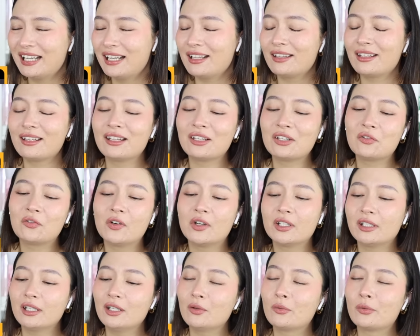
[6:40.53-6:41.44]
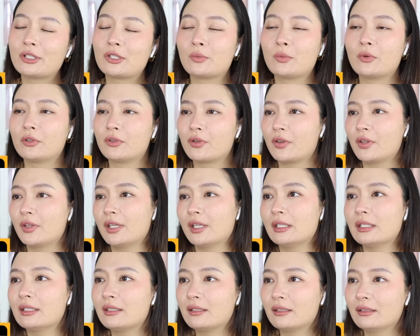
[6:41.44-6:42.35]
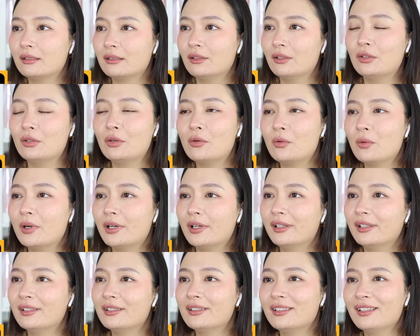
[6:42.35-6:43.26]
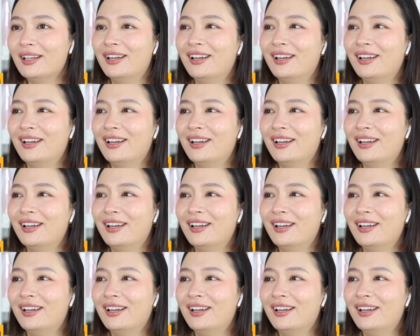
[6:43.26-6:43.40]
They're like, it was worth it. You know what?